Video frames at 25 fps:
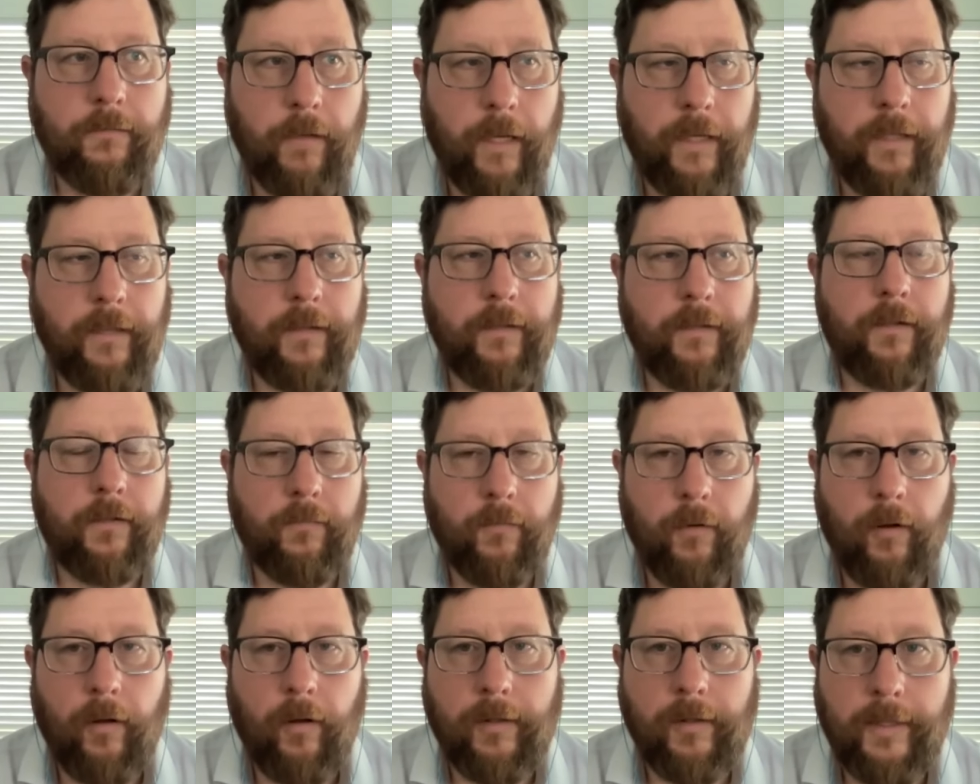Rightly or
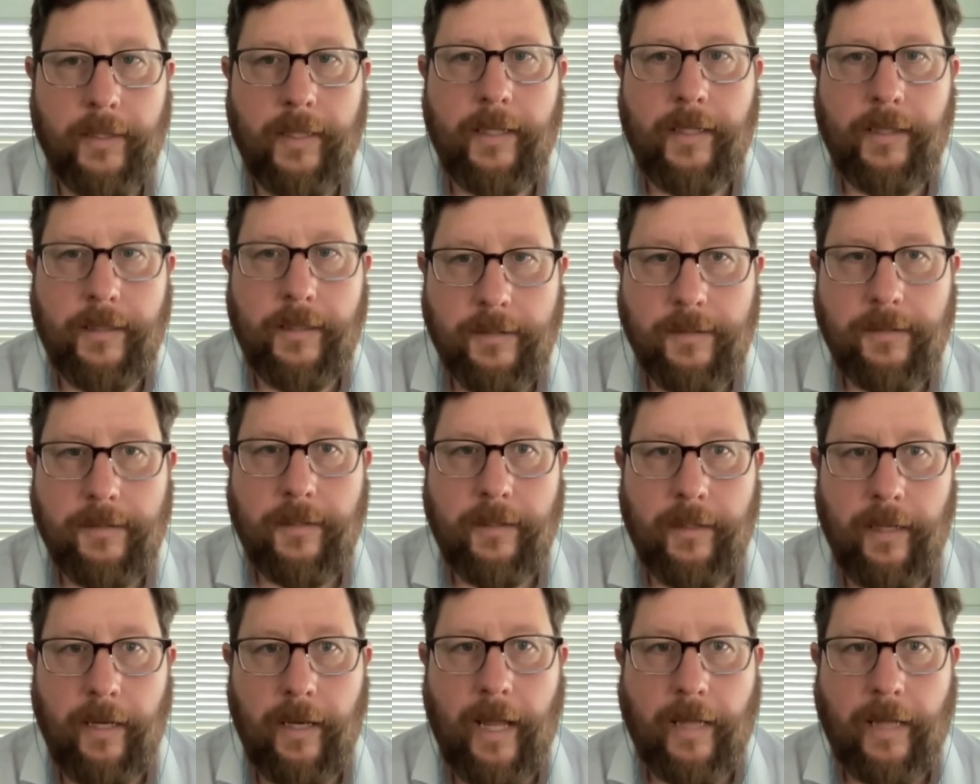wrongly, it is
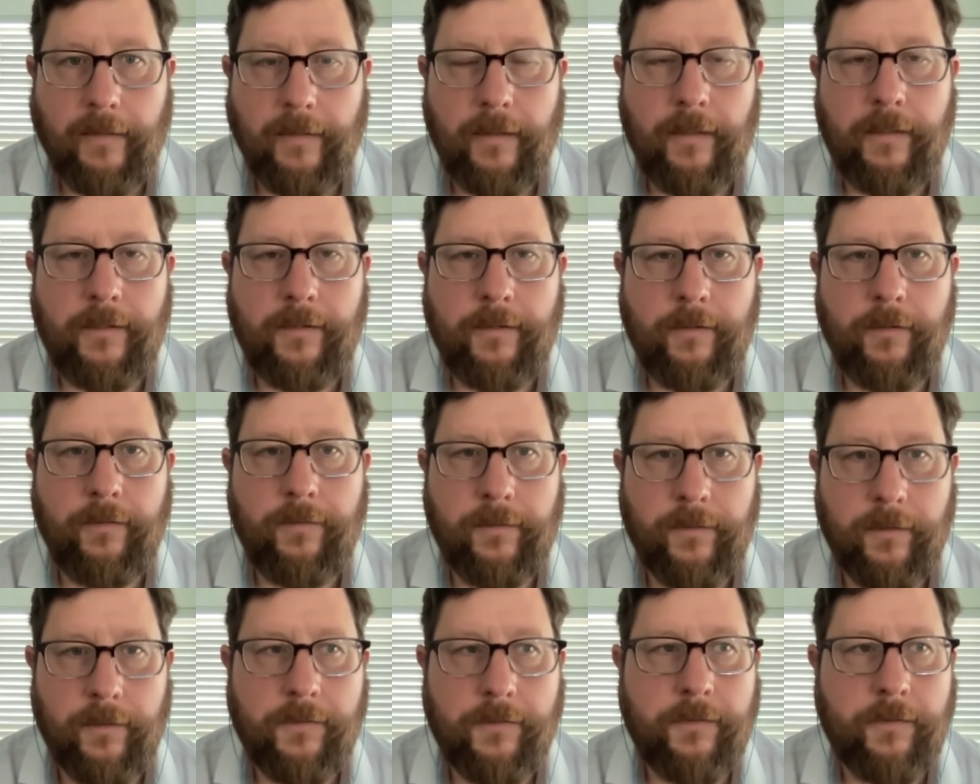seen as an issue of
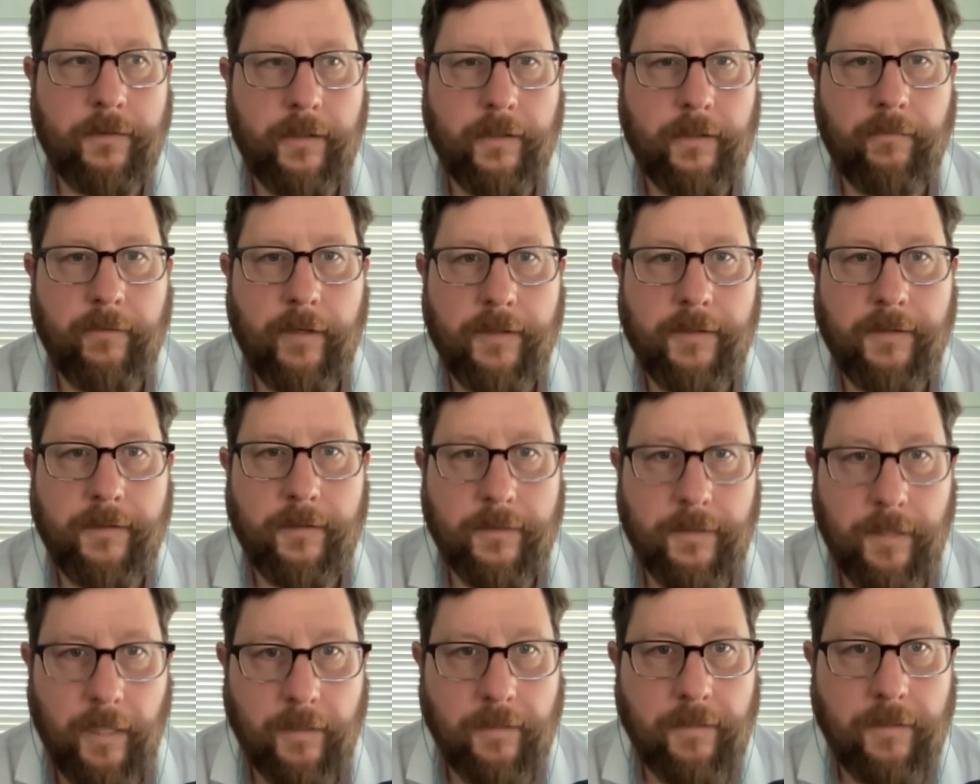social and racial
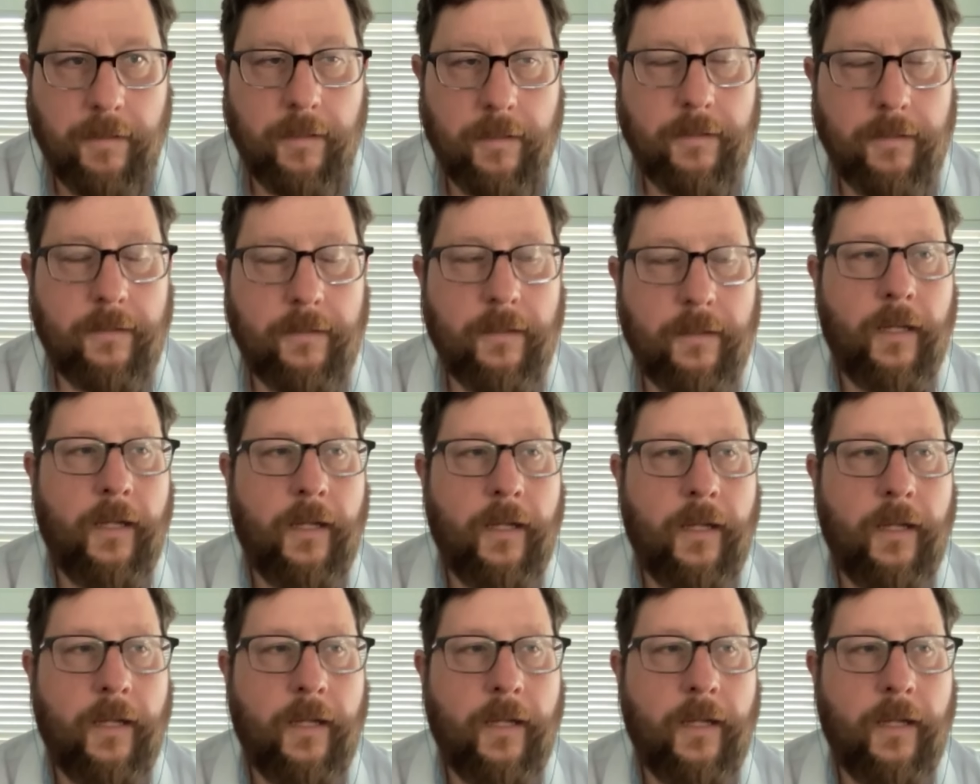justice.